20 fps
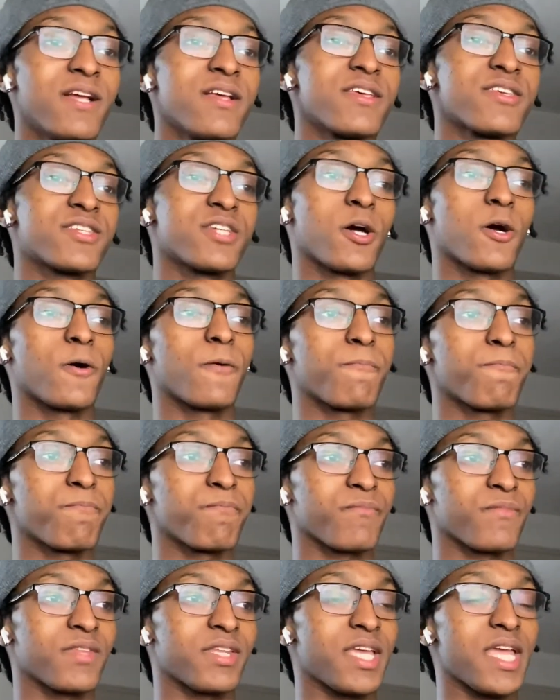So
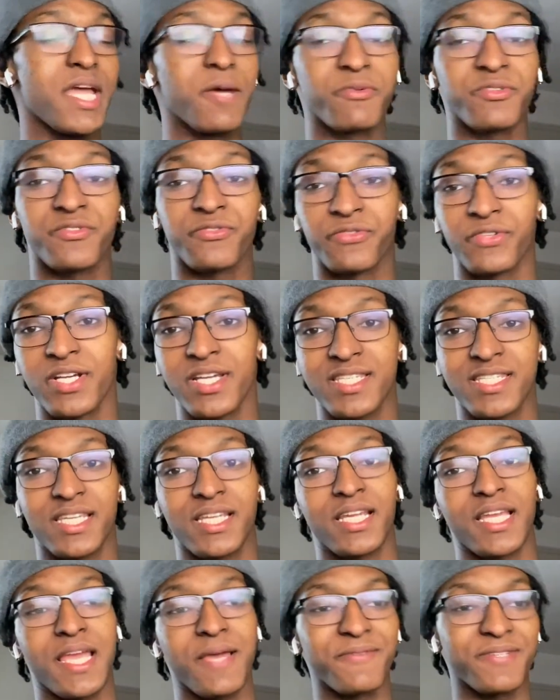it was
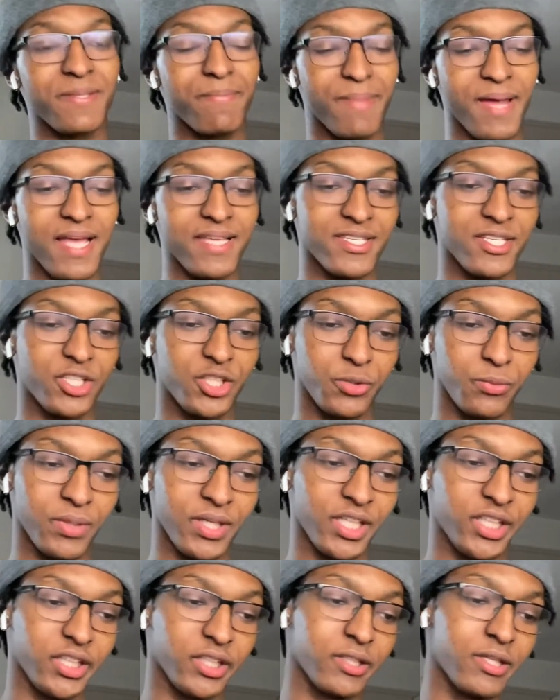freezing. It was a bad
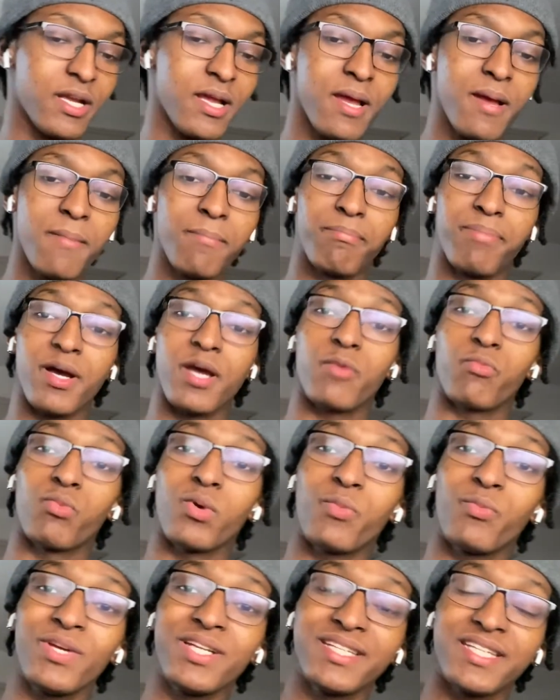situation. But
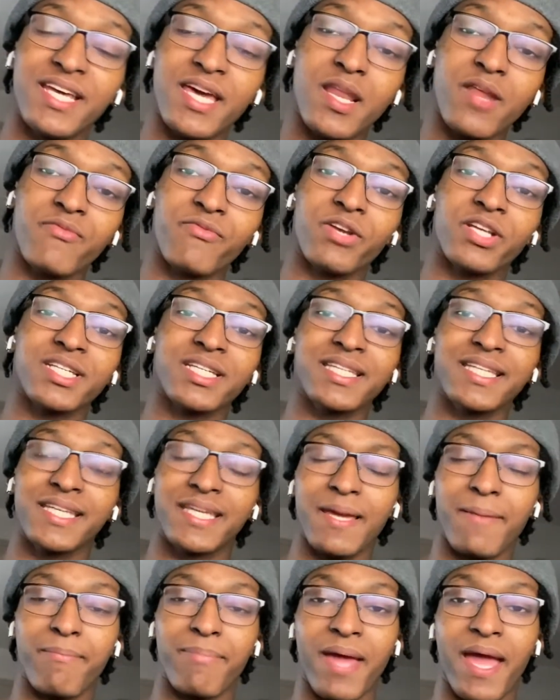when we did eventually
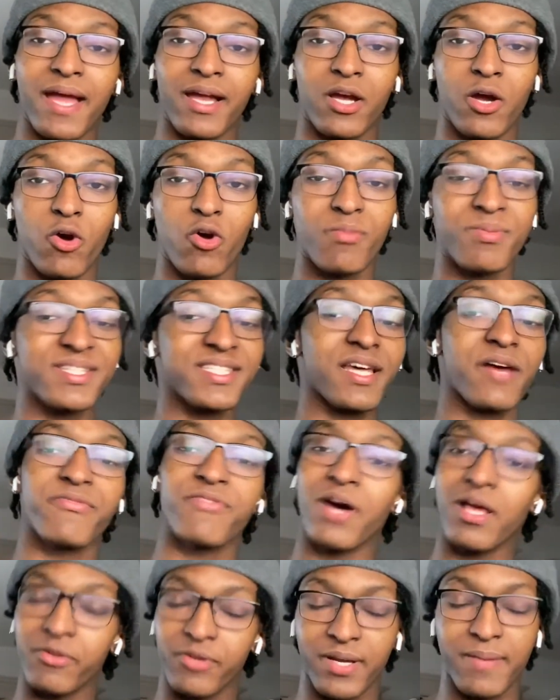get back home, because I
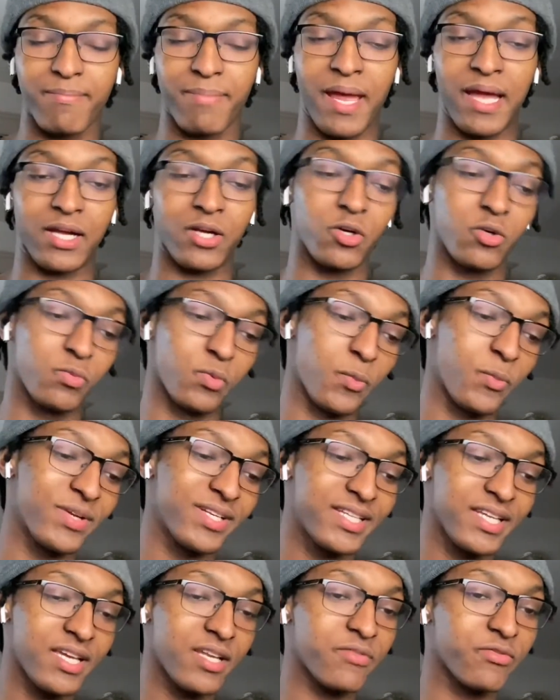followed him back home, when we
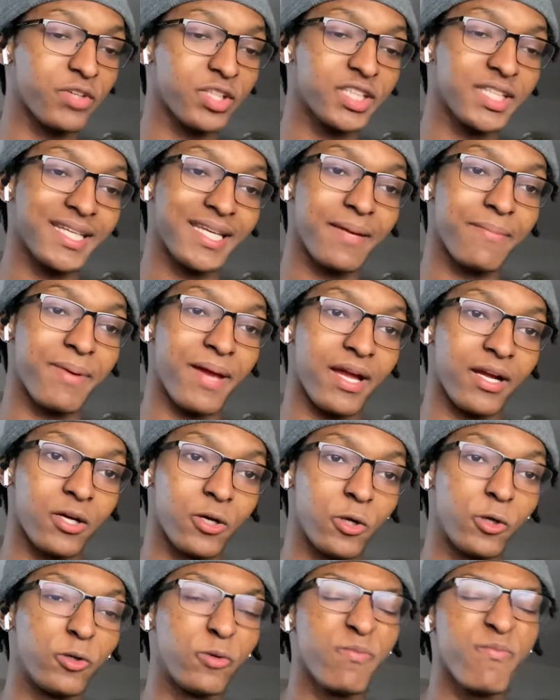did eventually get back
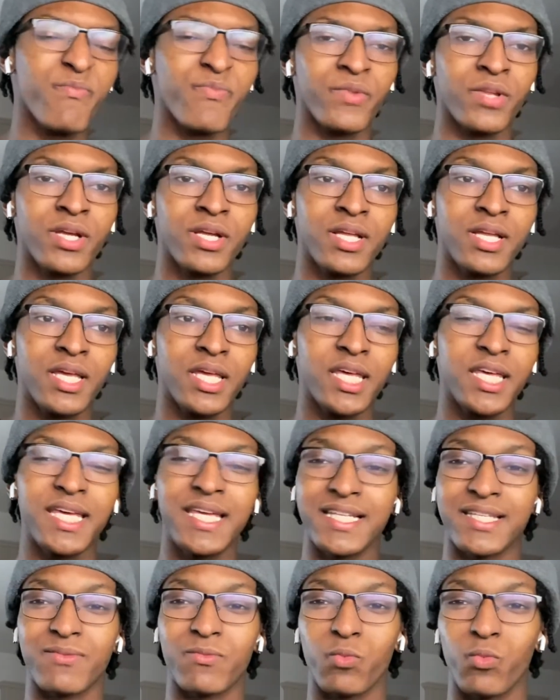home,
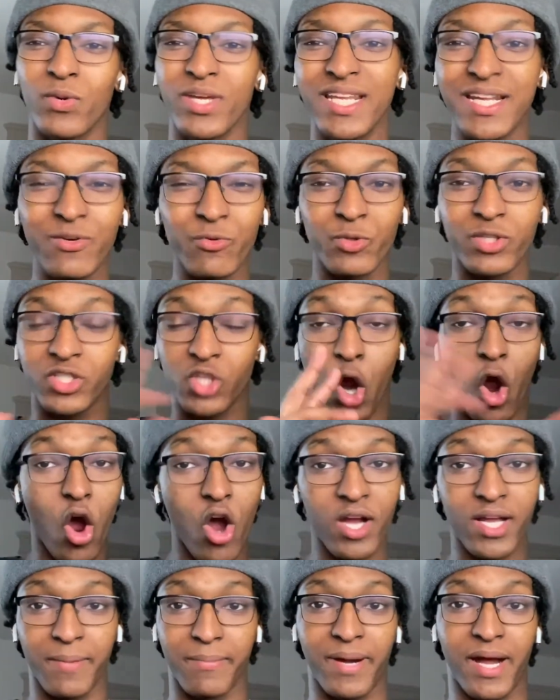we didn't
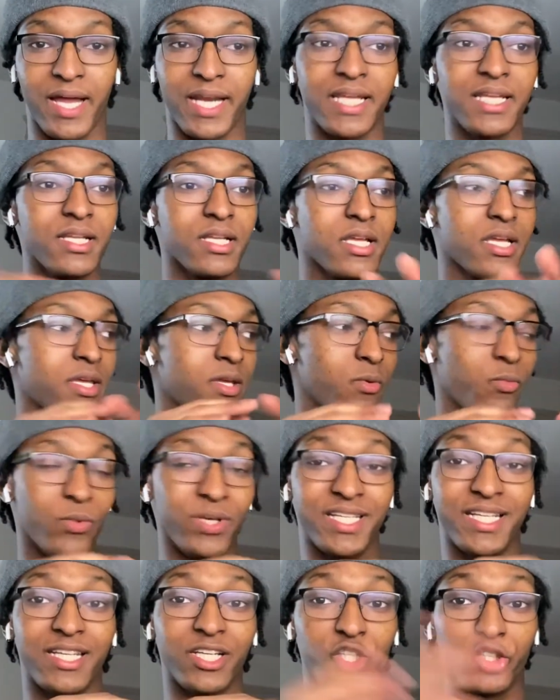talk about it. We
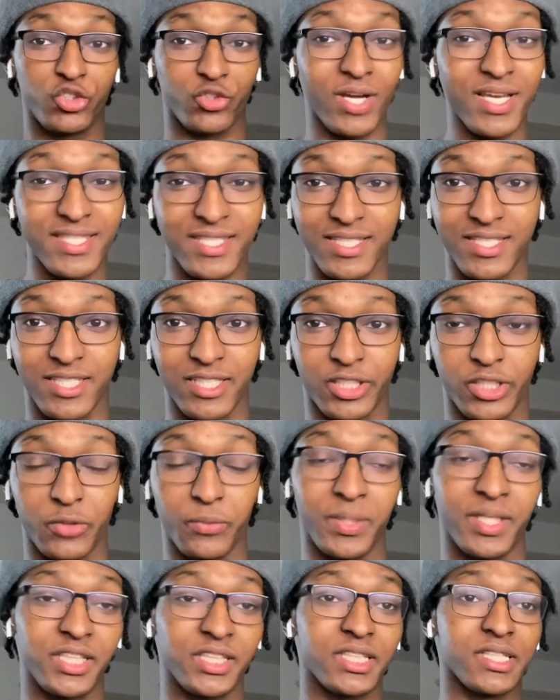didn't address the
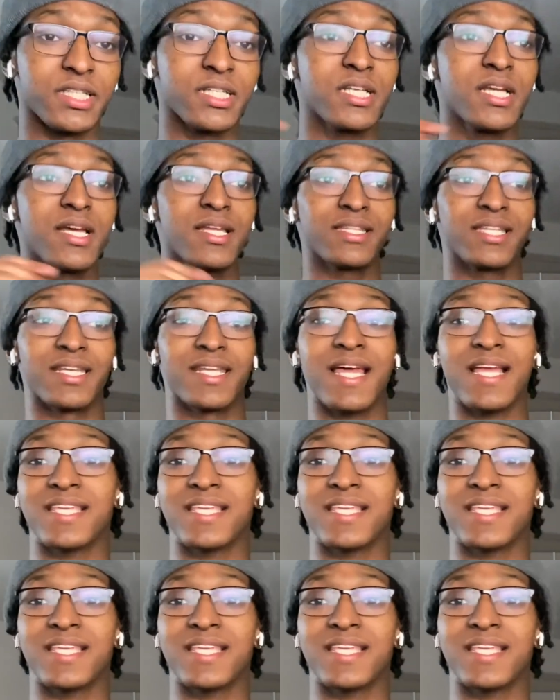situation. The next